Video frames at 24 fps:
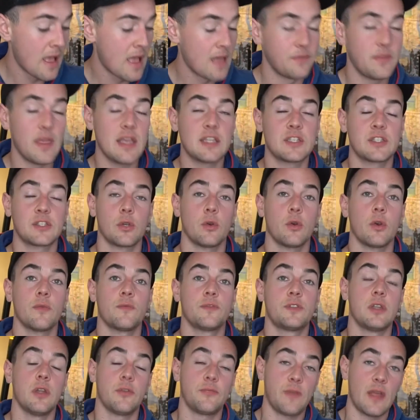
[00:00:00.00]
They serve
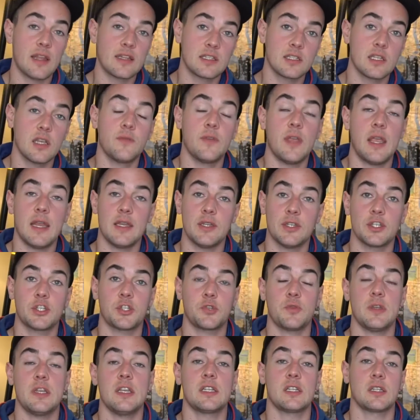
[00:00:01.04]
defensive
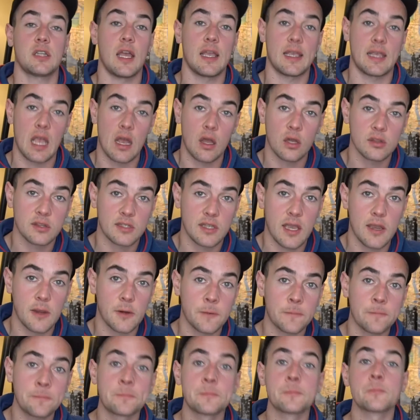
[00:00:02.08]
industries like
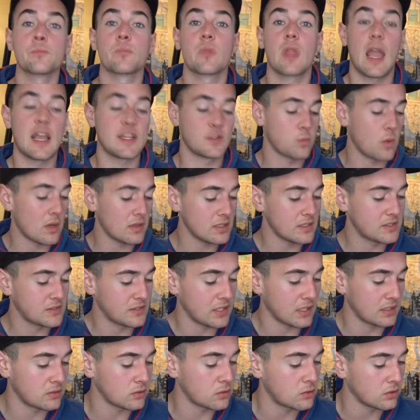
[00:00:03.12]
healthcare, as well as
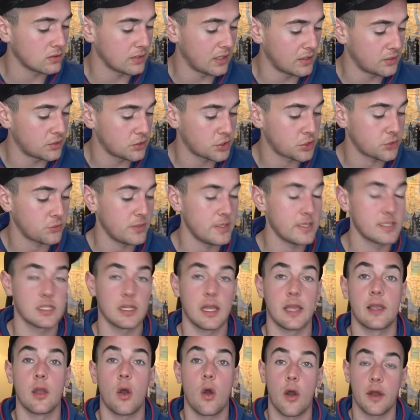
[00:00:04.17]
cyclical industries
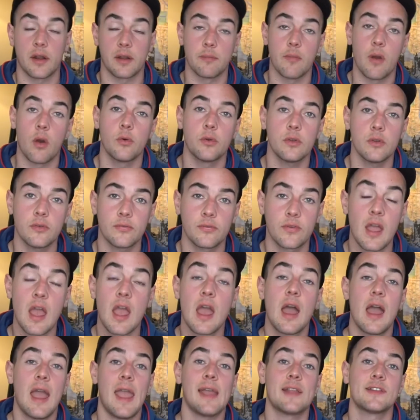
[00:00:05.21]
like automotive.
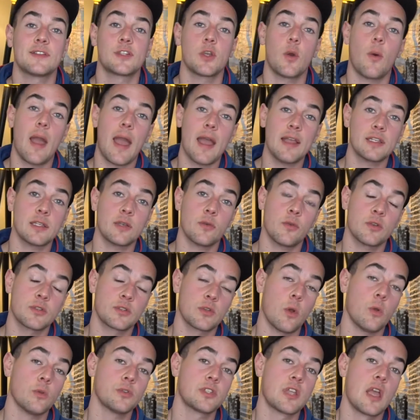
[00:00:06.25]
And so as a
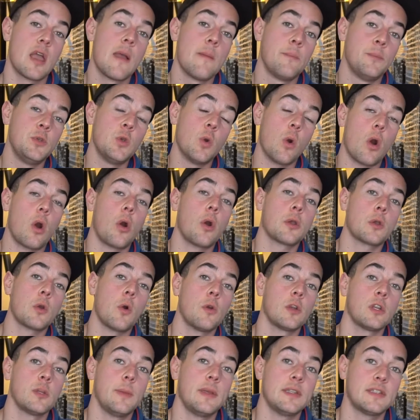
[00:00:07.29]
result, you are
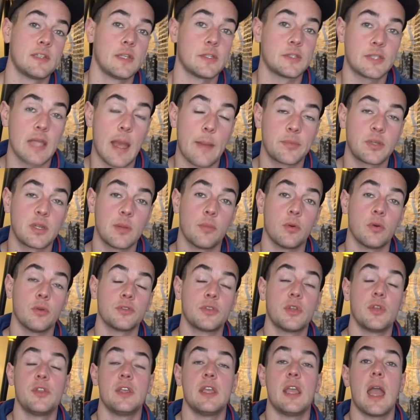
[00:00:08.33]
going to be susceptible
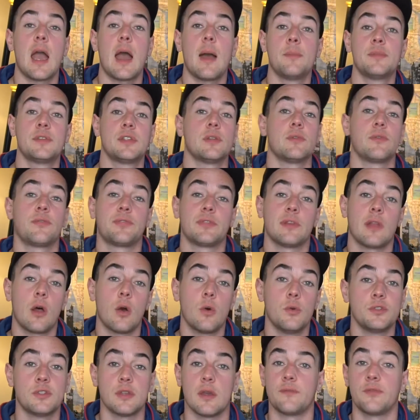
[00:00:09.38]
to the ebbs and
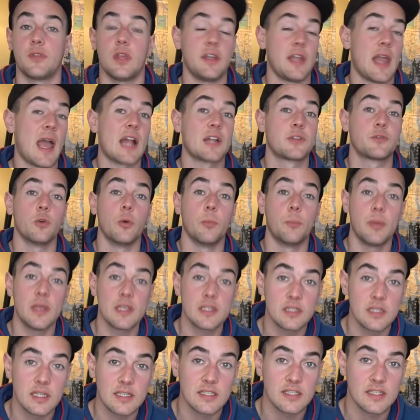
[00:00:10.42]
flows of the natural
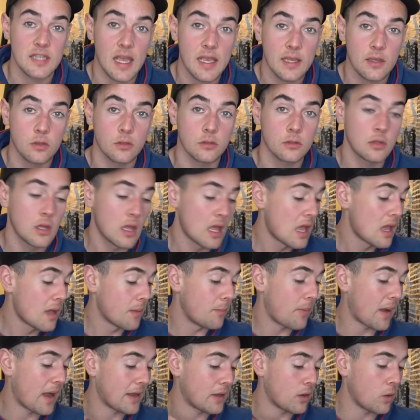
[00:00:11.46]
business cycle
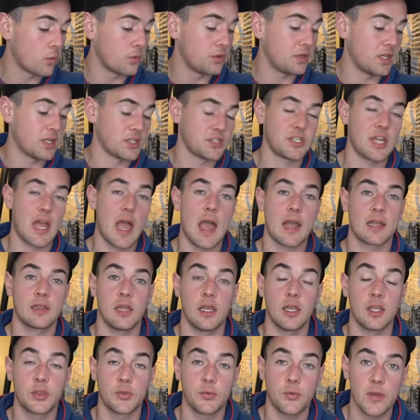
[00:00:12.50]
by owning a stock
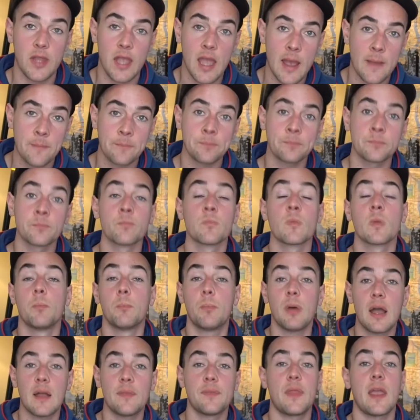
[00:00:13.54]
like 3M,
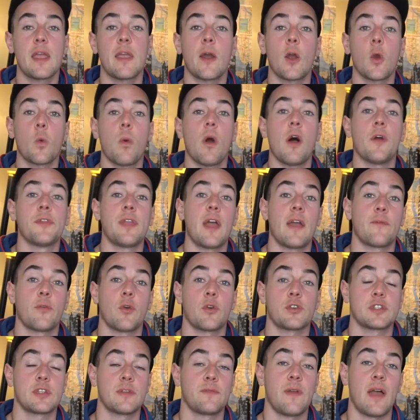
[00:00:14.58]
but they are well
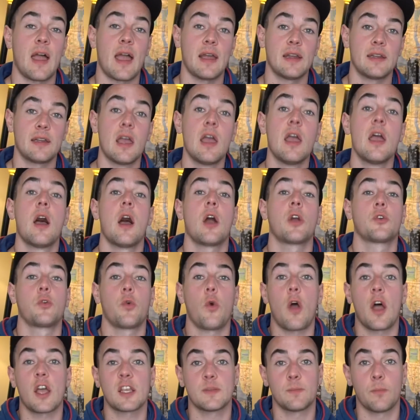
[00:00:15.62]
diversified
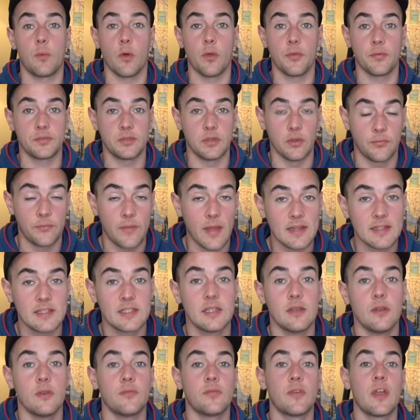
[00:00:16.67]
across both
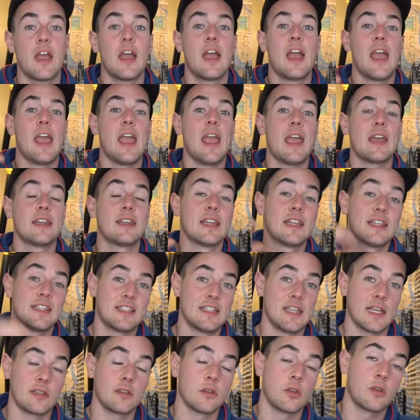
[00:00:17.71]
defensive and
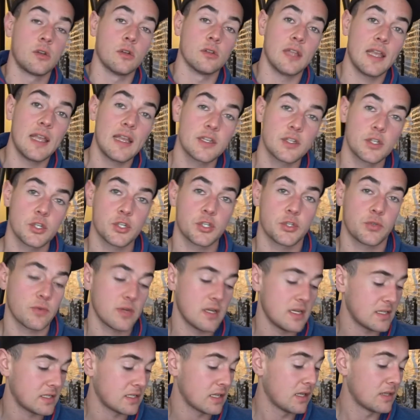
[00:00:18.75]
cyclical
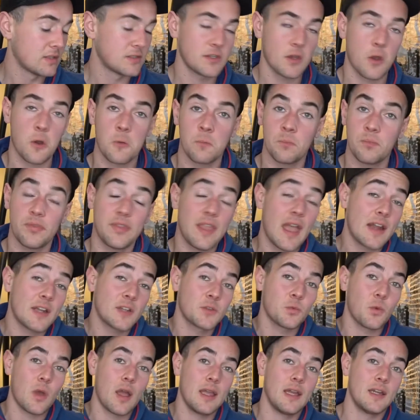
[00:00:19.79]
industries. So that is
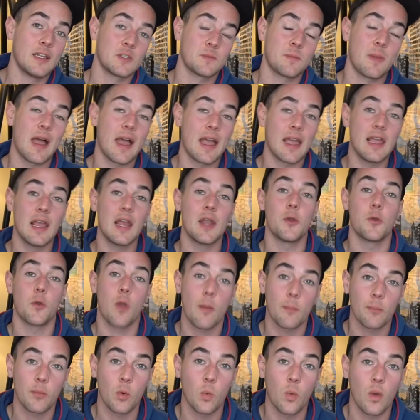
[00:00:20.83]
why it is my
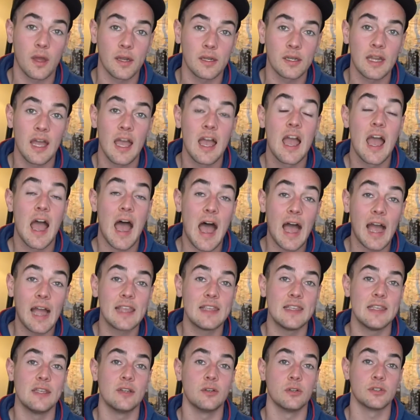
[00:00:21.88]
number one high
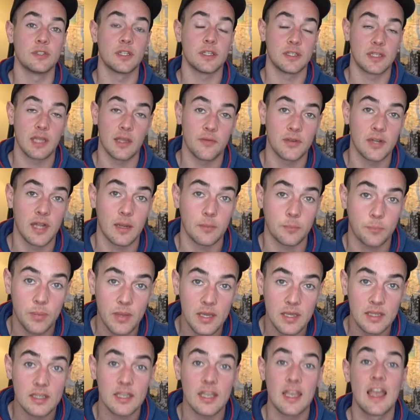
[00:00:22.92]
yield dividend
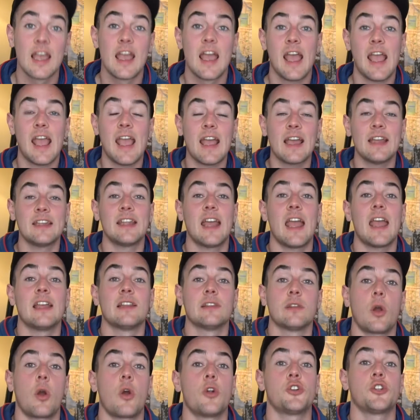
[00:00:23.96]
pick and a
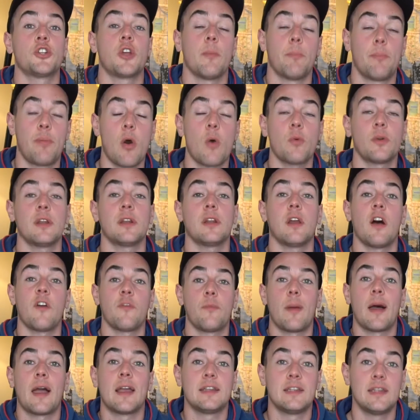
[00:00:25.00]
large component of
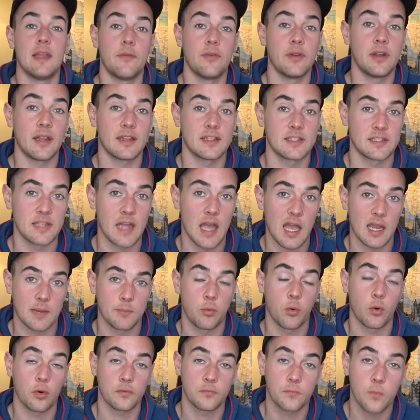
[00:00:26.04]
my dividend stock
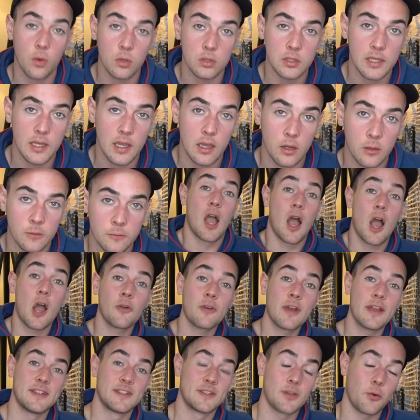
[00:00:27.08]
portfolio. All
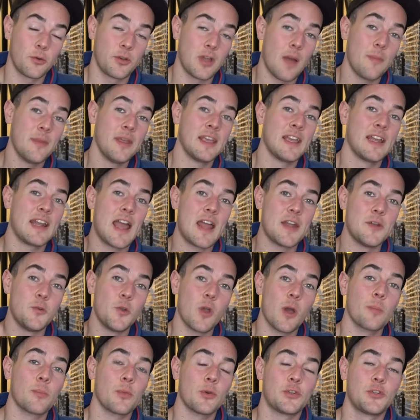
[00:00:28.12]
right, so coming in at
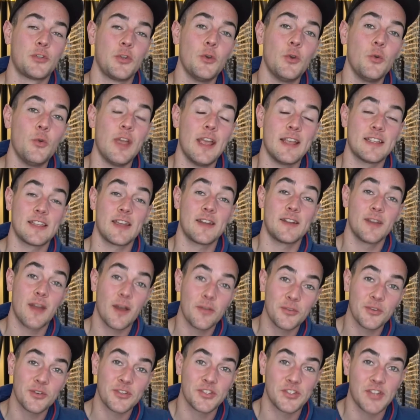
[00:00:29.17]
number 2 is
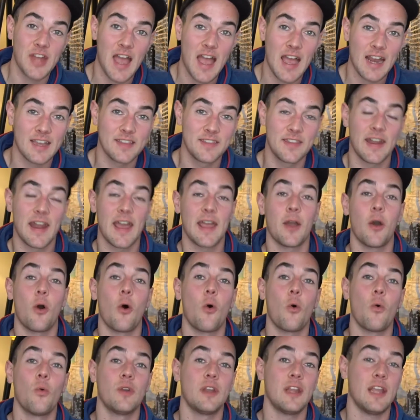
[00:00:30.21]
another stock that I
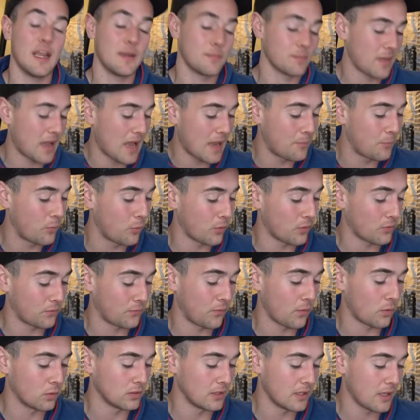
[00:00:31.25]
own in my
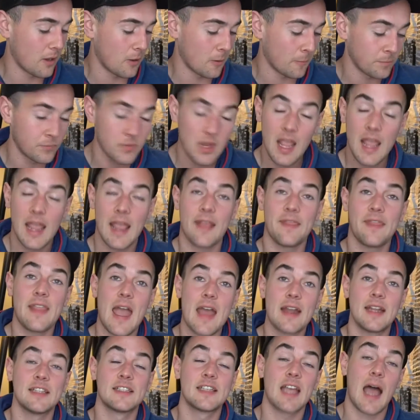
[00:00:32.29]
portfolio, and
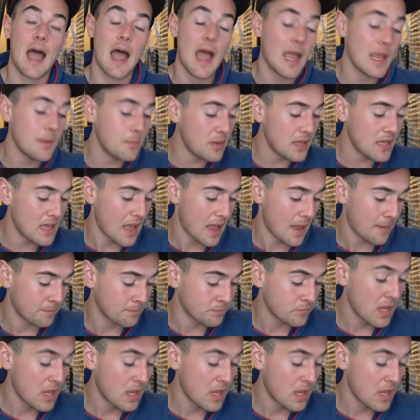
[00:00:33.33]
that is IBM,